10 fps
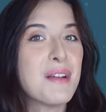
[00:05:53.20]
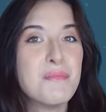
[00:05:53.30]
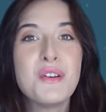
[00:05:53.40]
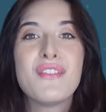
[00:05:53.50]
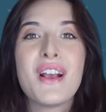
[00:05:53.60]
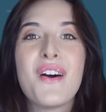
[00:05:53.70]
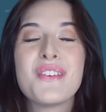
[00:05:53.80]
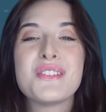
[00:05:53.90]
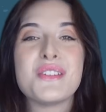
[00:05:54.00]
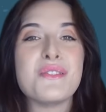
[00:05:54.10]
moving
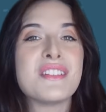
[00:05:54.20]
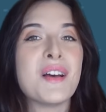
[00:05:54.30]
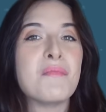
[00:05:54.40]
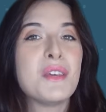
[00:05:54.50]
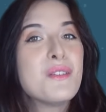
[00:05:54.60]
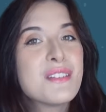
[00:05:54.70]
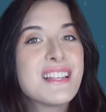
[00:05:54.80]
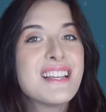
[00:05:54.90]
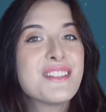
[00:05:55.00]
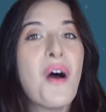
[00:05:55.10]
on to some
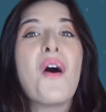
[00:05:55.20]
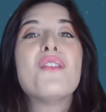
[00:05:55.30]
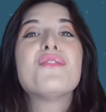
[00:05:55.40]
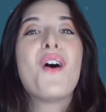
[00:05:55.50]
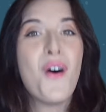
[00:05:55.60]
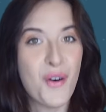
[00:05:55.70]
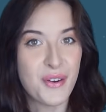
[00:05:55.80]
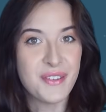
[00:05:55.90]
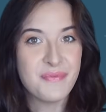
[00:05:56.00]
uses of on.